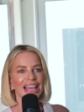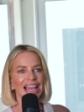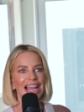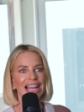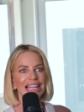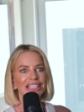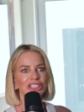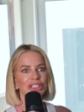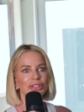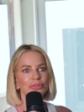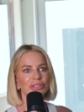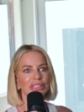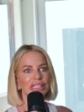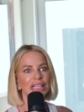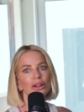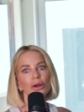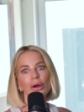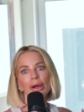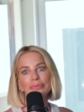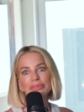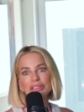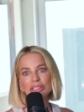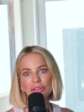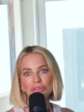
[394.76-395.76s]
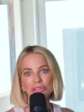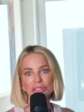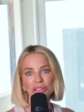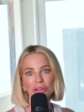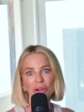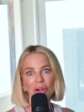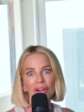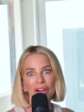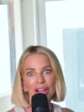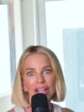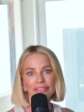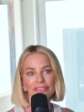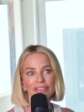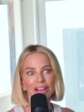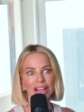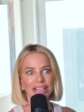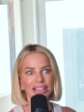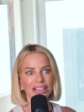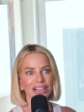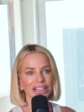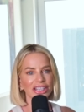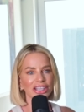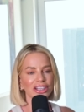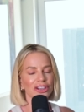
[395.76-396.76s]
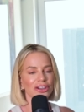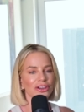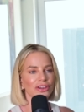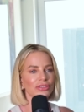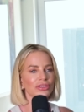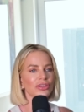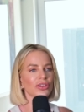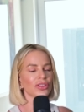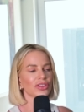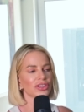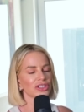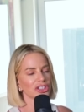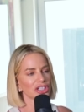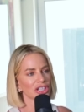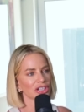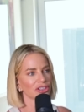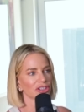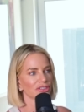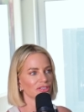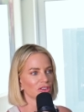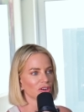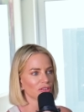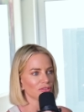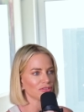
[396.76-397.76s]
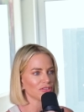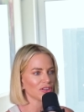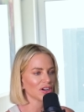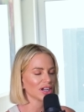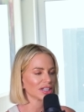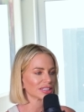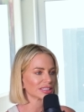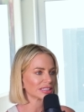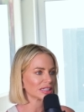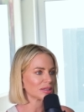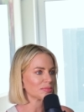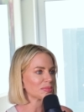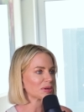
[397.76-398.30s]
And she was like, oh, I'm so sorry if I'd, not that she could have gone faster,